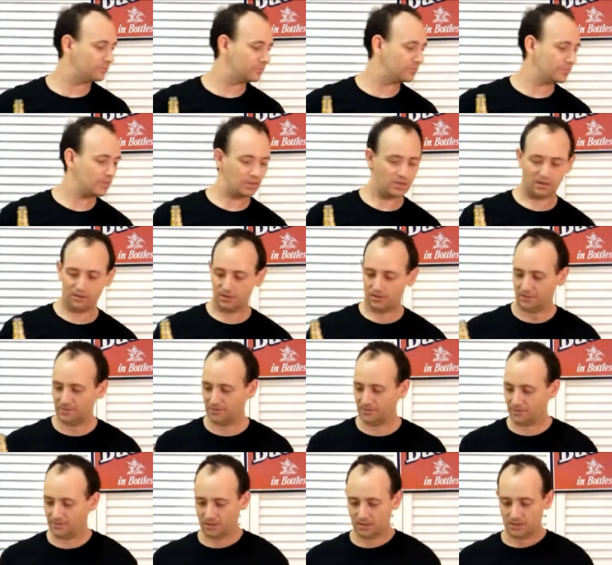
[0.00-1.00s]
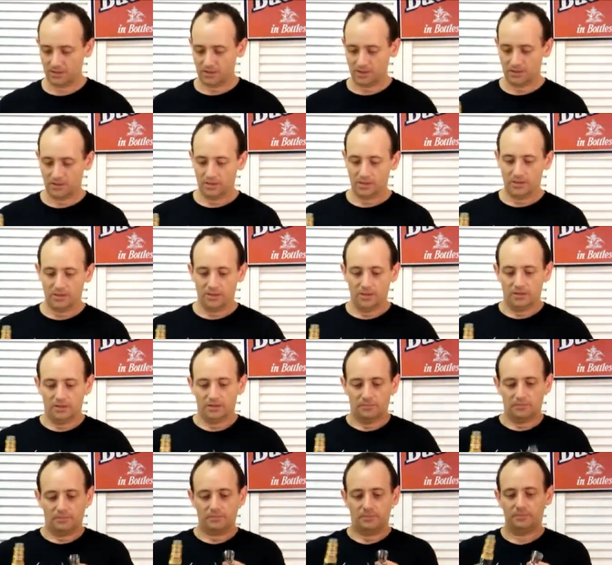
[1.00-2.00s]

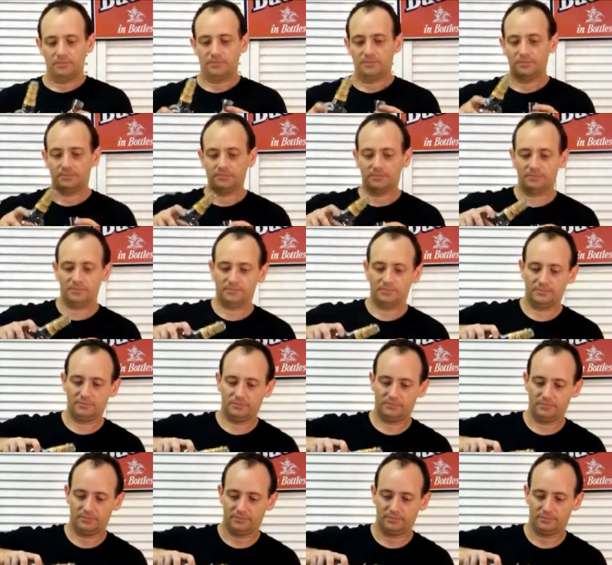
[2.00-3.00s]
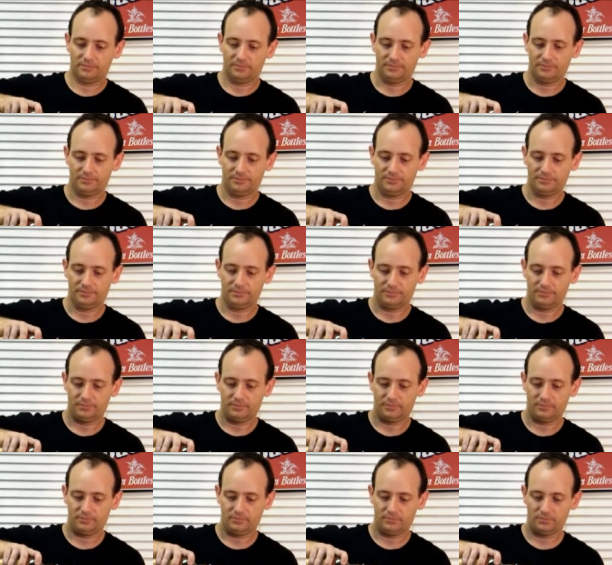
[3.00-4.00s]

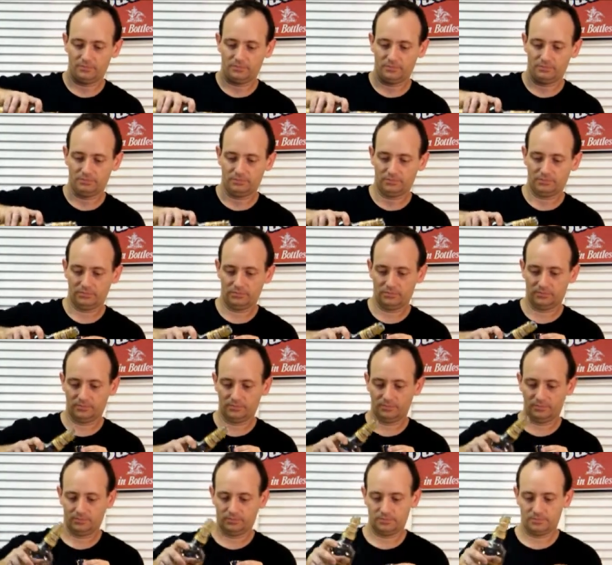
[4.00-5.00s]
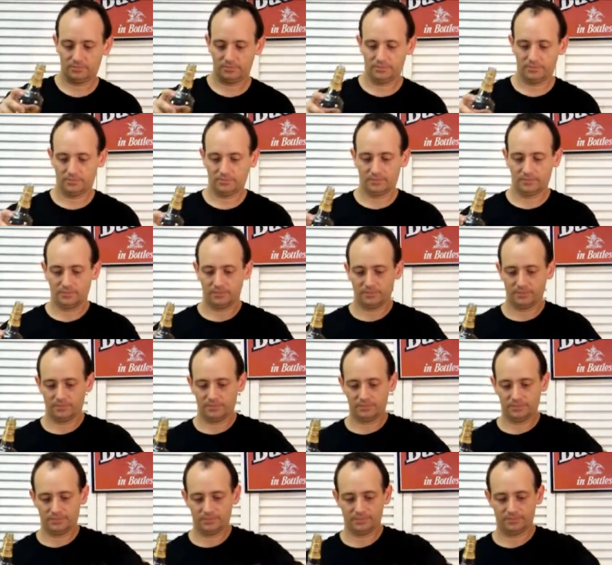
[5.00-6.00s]

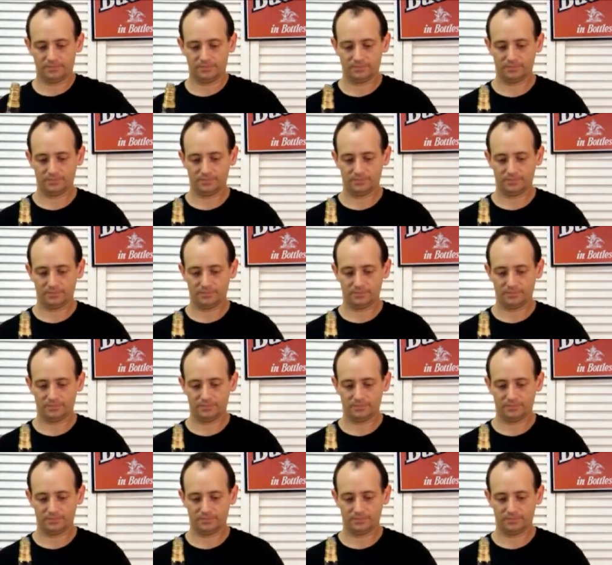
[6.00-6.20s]
[no speech]